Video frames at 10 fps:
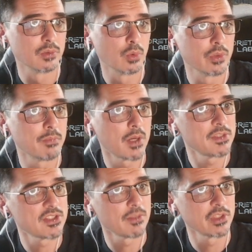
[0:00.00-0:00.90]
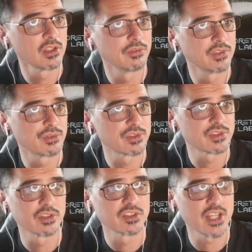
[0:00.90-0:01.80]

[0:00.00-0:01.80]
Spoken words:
Or there might be something of interest on